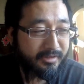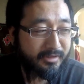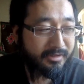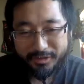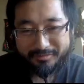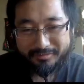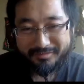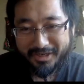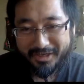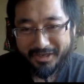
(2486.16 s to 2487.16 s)
somewhat
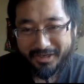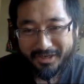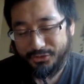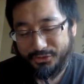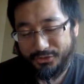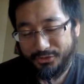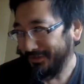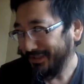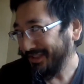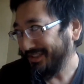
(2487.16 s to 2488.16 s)

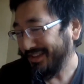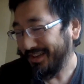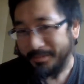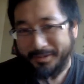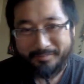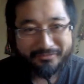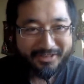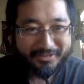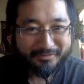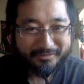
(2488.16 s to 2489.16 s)
controversially, I'm a
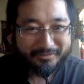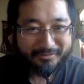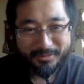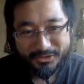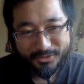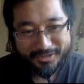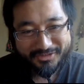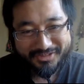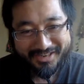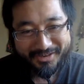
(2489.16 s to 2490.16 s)
fan of mixed martial
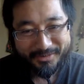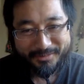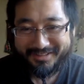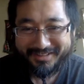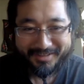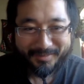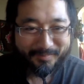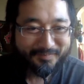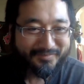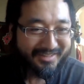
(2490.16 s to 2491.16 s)
arts now.
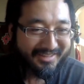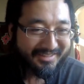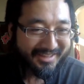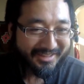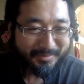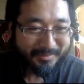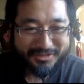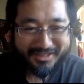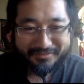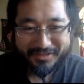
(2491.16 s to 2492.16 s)
Not the
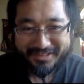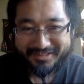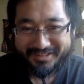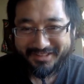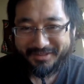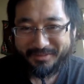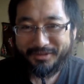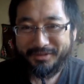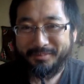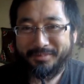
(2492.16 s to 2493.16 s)
most nonviolent thing in the
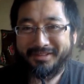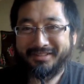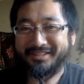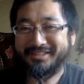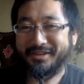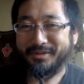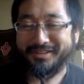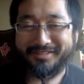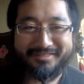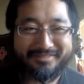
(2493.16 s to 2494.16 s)
world, but it's how
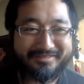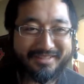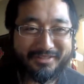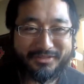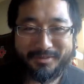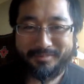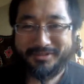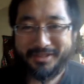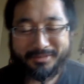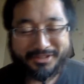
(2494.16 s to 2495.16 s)
I have some
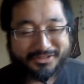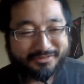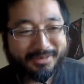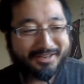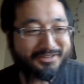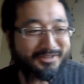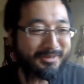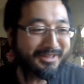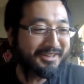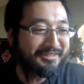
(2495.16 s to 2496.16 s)
semblance of balance in
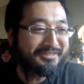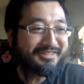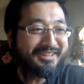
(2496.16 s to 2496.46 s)
my life.